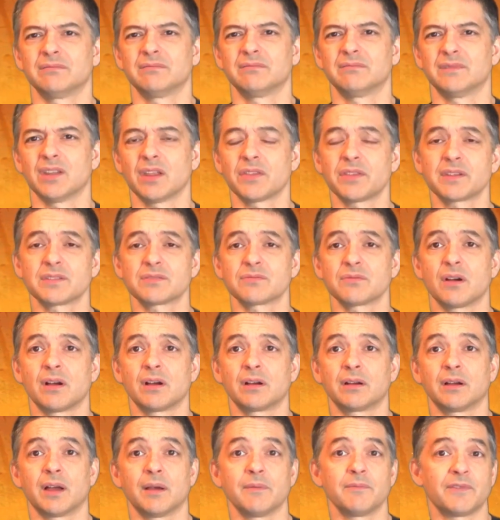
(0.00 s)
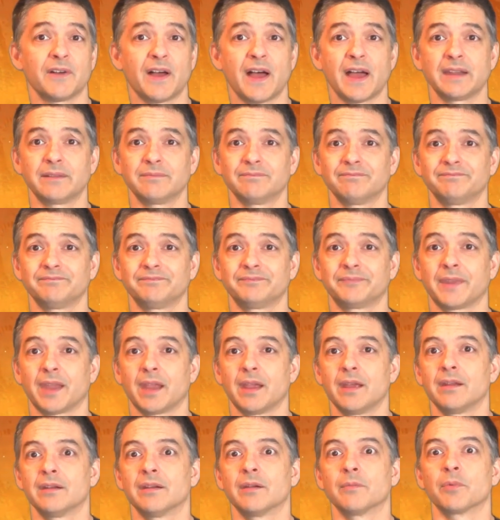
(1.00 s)
nothing's wrong, I'm fine.
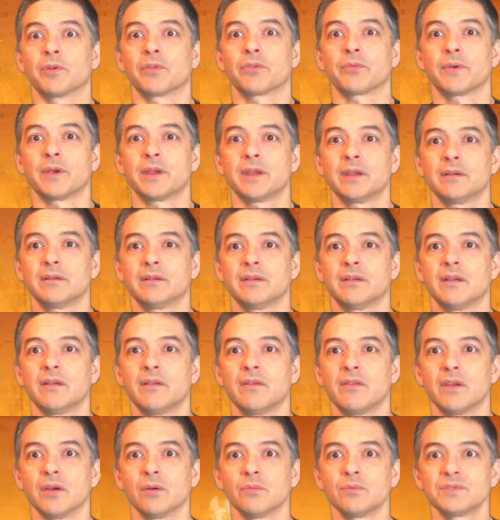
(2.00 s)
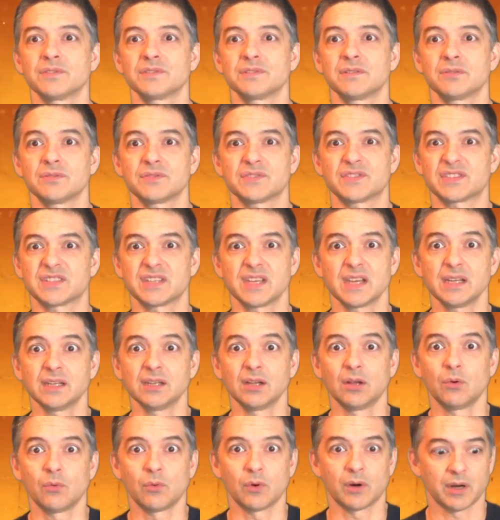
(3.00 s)
Number three, there was no
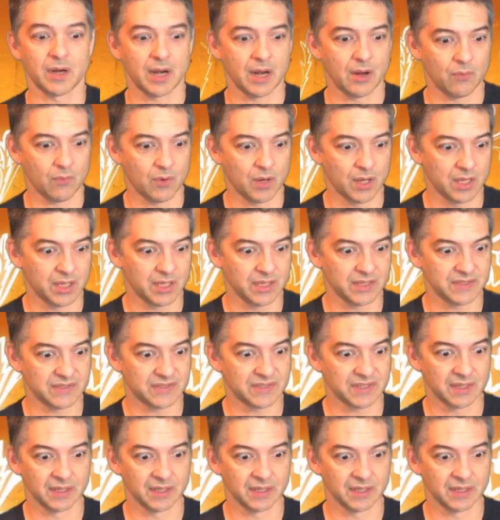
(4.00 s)
signal where I was.